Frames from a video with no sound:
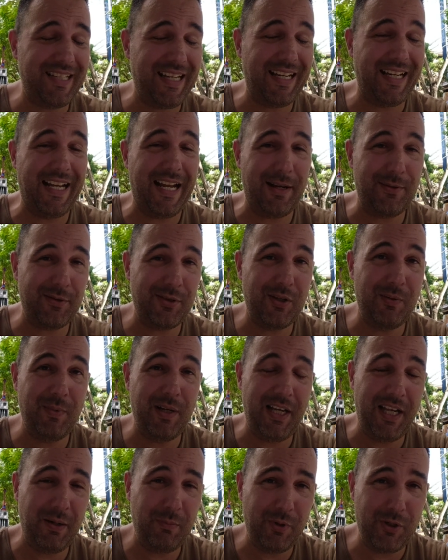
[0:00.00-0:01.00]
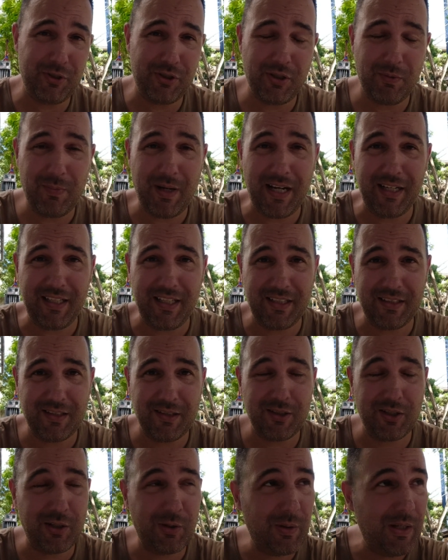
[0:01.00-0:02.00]
taking out 2 million, which you may need to
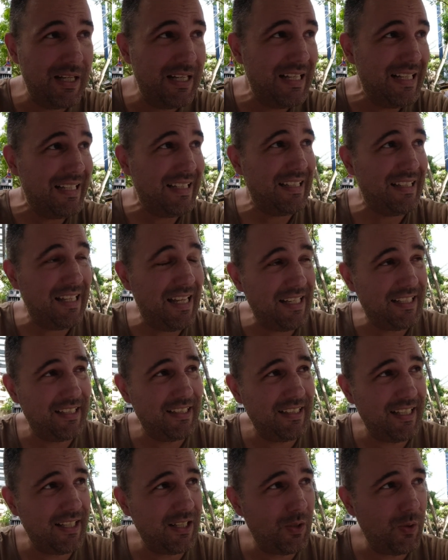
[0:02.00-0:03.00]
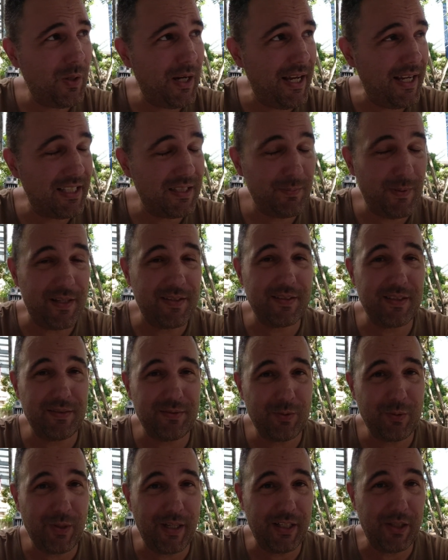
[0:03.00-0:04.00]
do, they can get quite expensive
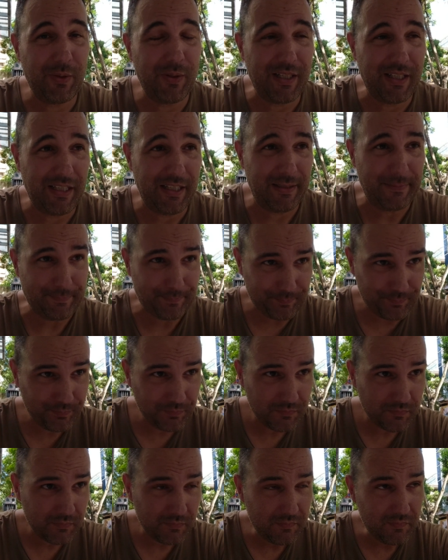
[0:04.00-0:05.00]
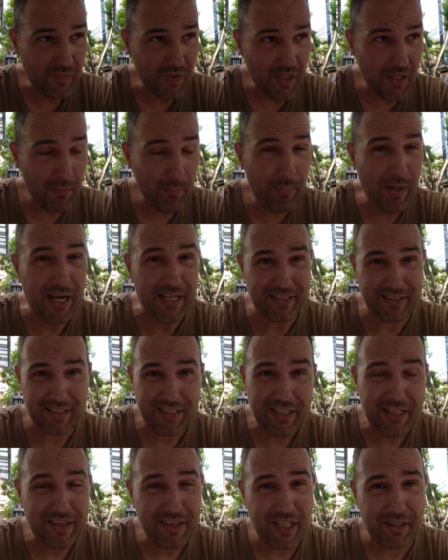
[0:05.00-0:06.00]
quite quickly. But
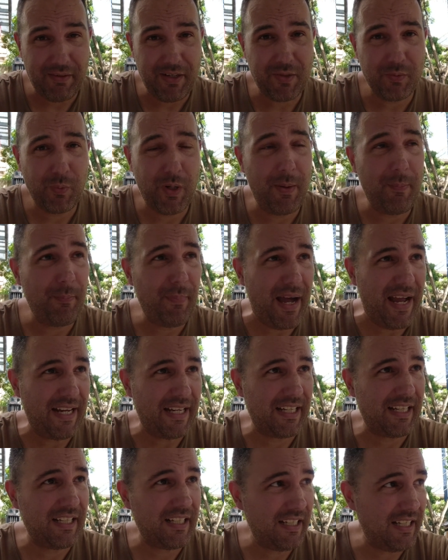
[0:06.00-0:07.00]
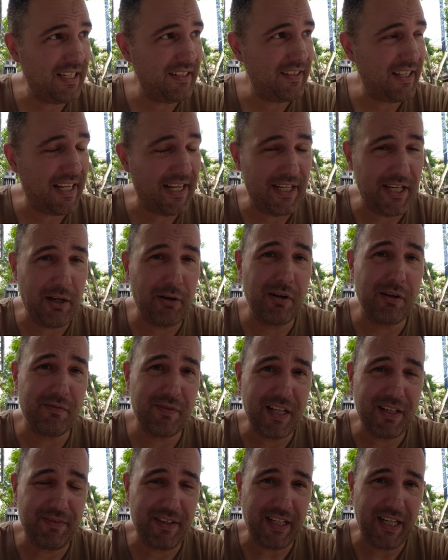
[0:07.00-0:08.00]
there is one bank that I know
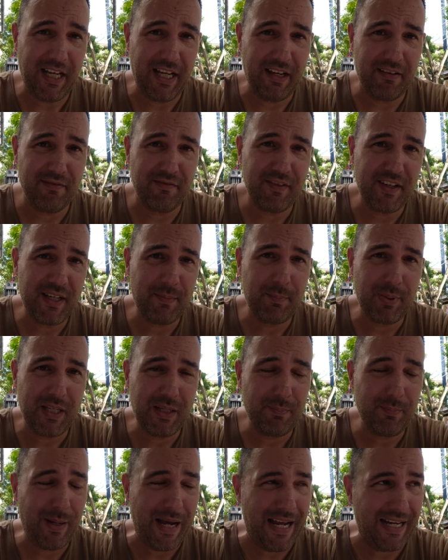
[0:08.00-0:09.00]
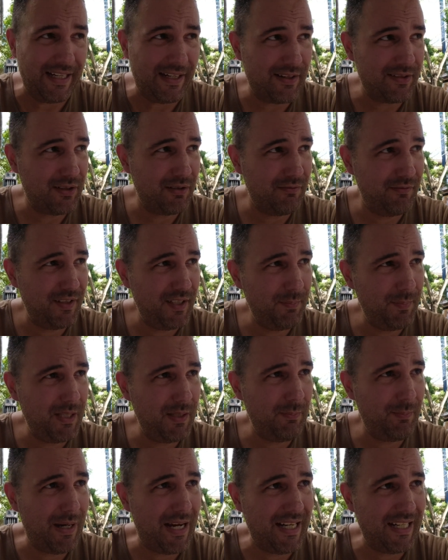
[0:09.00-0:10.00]
of living here, VP Bank. So
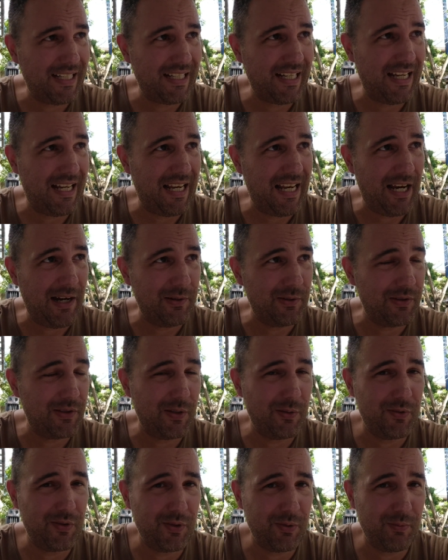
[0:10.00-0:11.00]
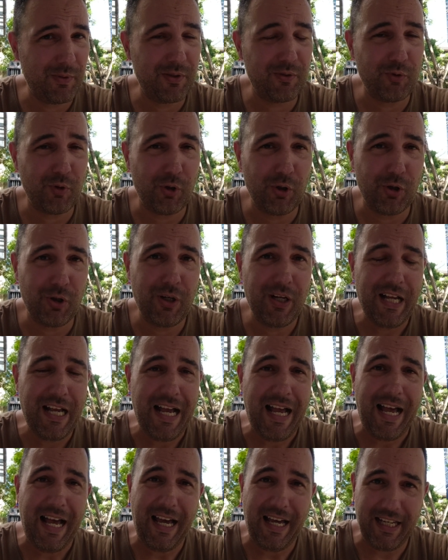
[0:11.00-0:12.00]
VP Bank allows you to withdraw
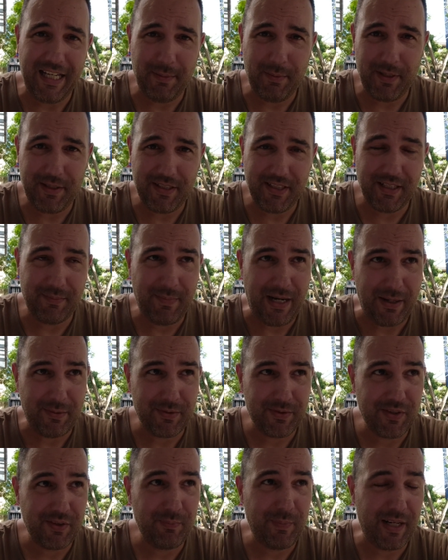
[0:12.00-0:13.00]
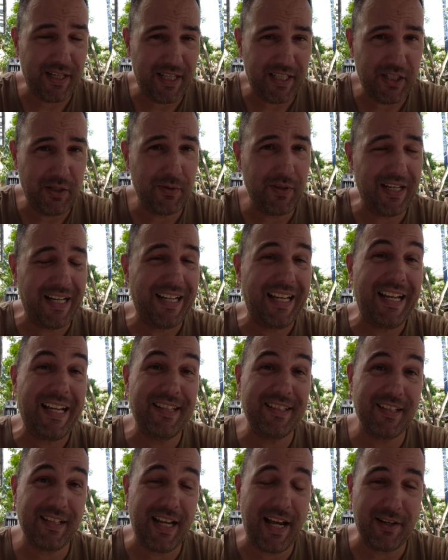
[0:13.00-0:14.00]
unlimited amounts of money using an
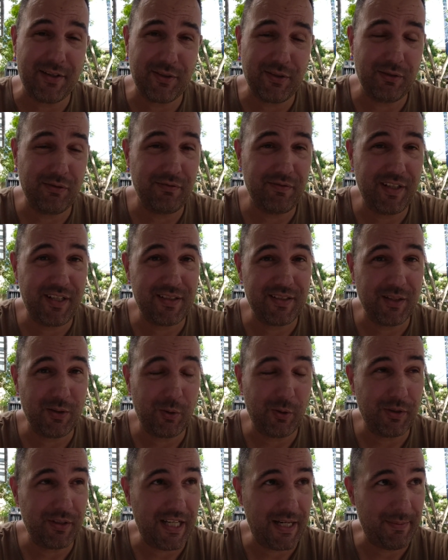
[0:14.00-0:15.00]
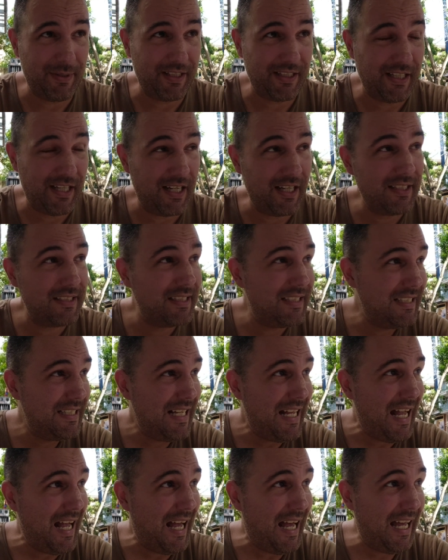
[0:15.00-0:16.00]
international Visa or debit card,
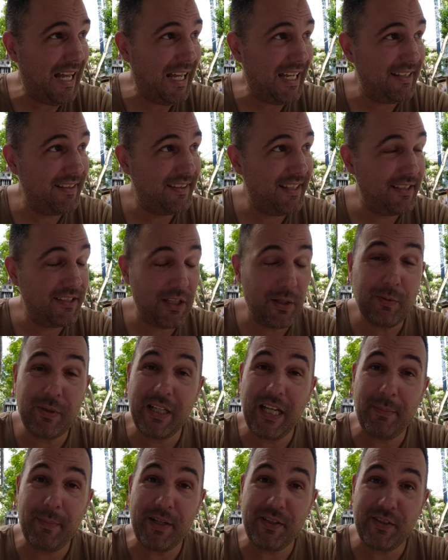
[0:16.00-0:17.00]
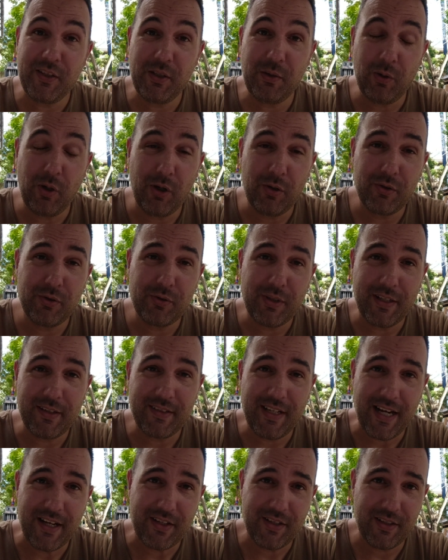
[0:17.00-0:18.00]
and they don't limit you on
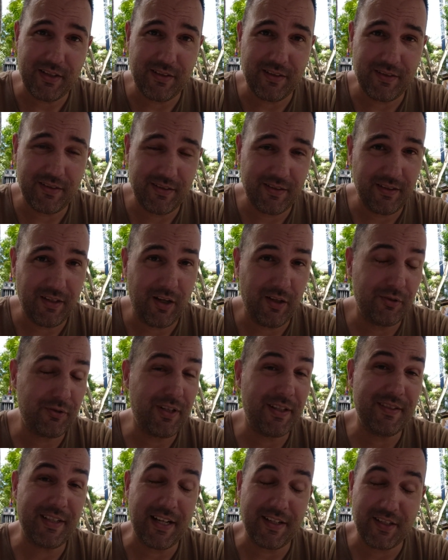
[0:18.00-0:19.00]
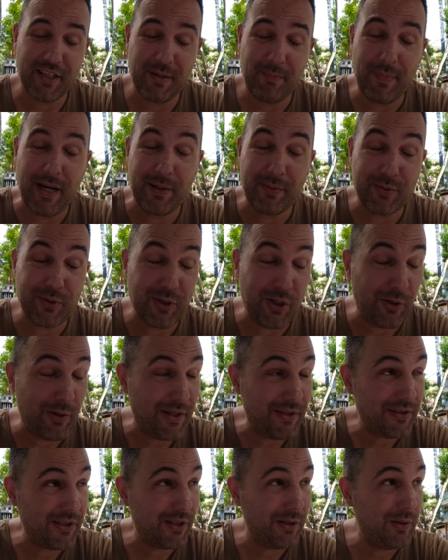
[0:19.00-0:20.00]
transaction amounts,
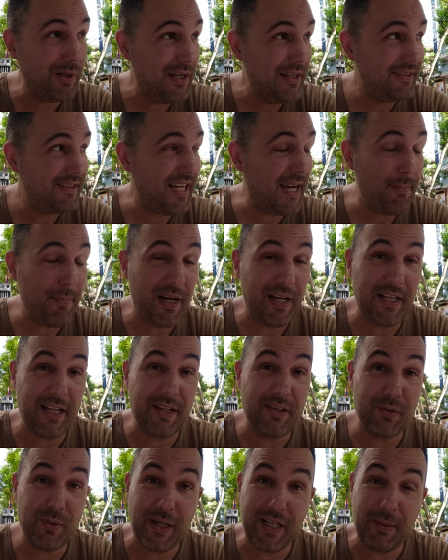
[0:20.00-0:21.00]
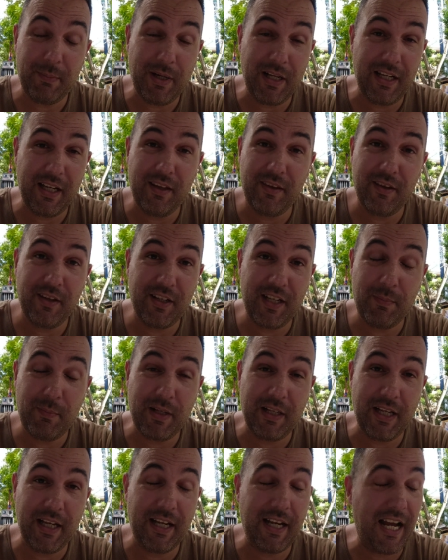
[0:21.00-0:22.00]
sorry. So 10 million, 20 million, 30
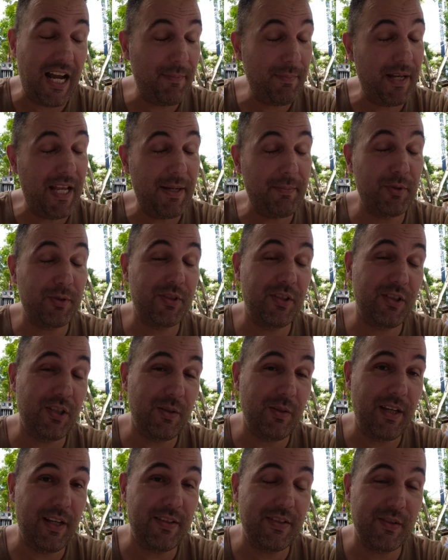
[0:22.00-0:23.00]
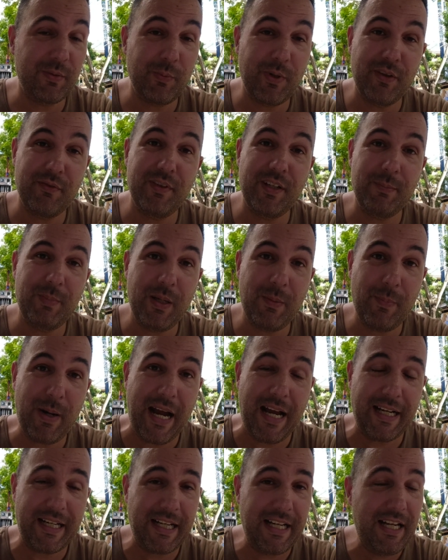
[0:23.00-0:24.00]
million. I've been able to do this with VP
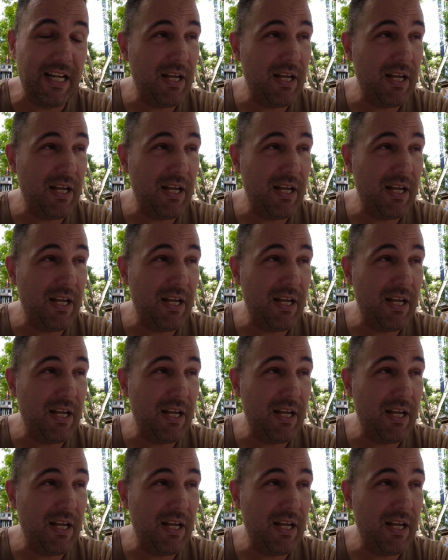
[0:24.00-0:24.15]
Bank,